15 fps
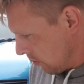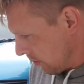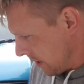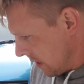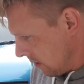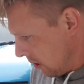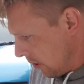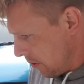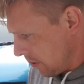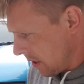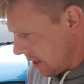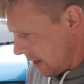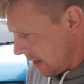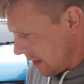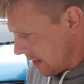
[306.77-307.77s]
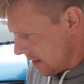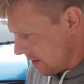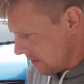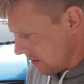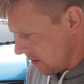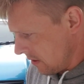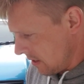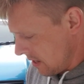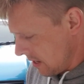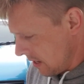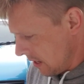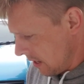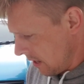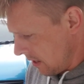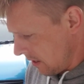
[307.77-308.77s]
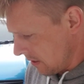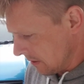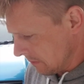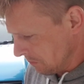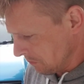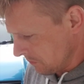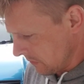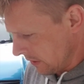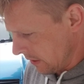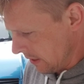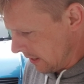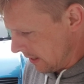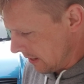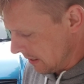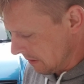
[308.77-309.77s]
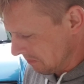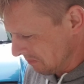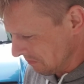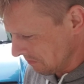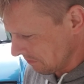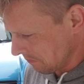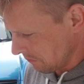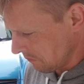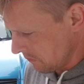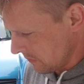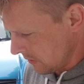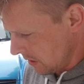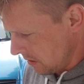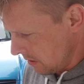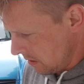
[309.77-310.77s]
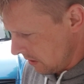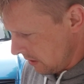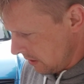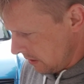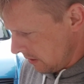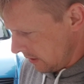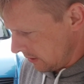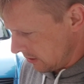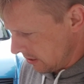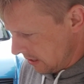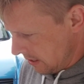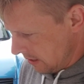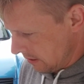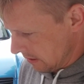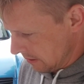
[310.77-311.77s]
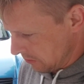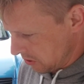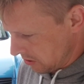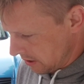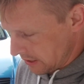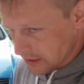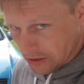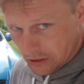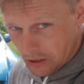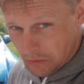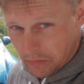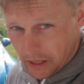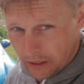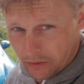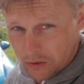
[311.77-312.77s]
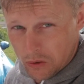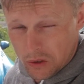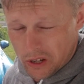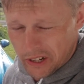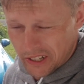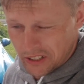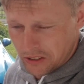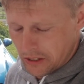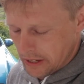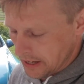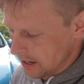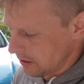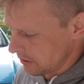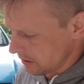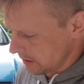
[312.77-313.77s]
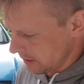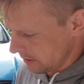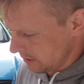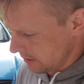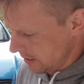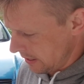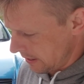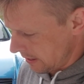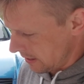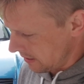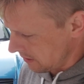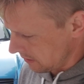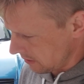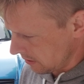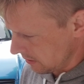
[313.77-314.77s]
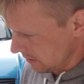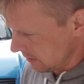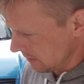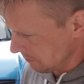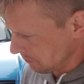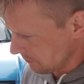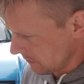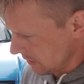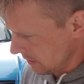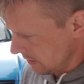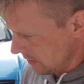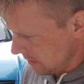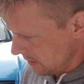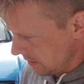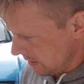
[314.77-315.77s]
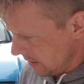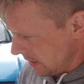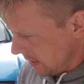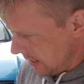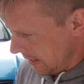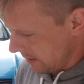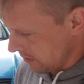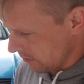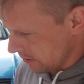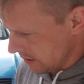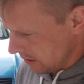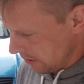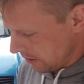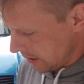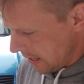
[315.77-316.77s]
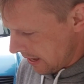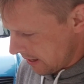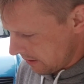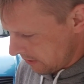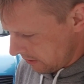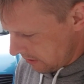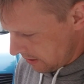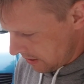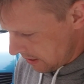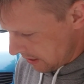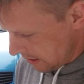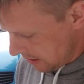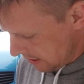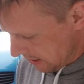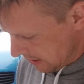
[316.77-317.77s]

relocate the um, let's see, I'm sorry, it's going back a few years now, and had to relocate the